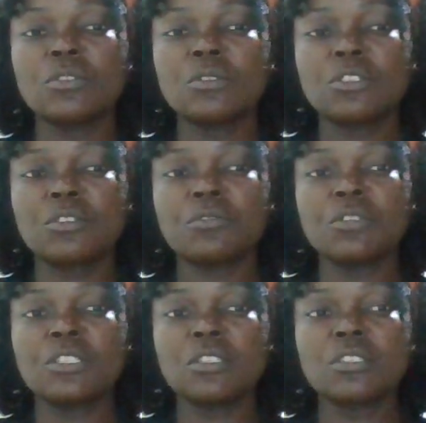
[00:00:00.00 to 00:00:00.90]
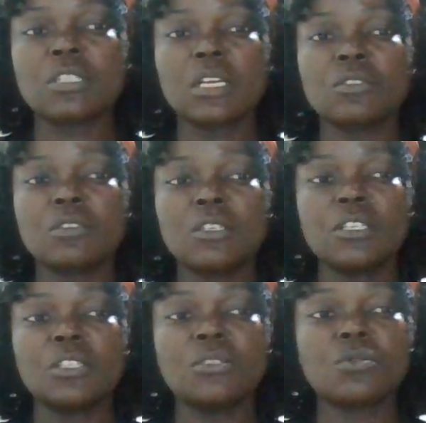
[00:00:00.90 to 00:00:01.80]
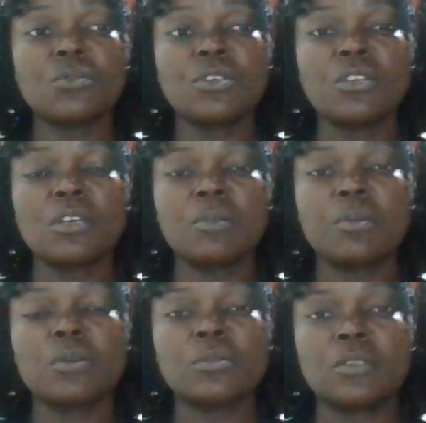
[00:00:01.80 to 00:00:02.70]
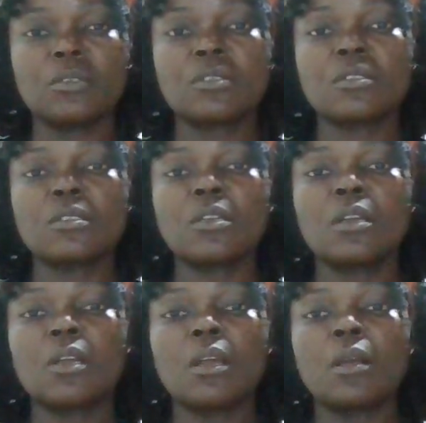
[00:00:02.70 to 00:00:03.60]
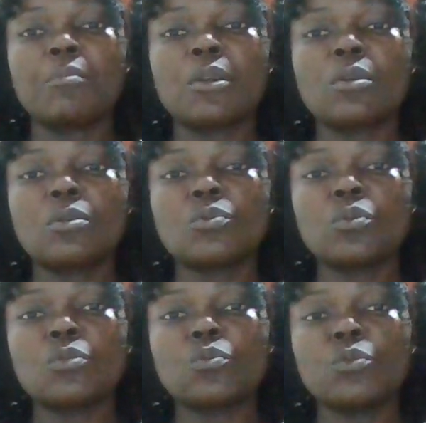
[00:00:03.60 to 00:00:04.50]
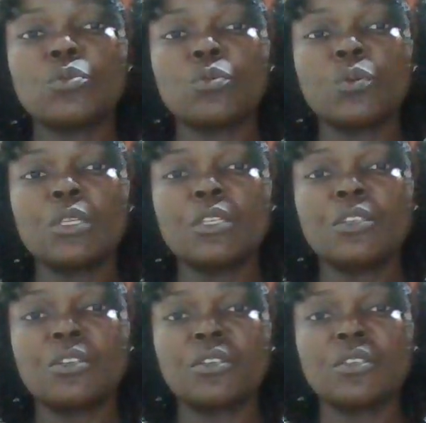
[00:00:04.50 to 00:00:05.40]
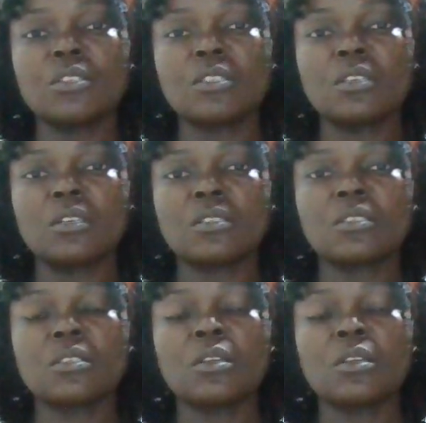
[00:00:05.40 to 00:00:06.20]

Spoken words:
generations actually need to hear about this because what we're doing here is that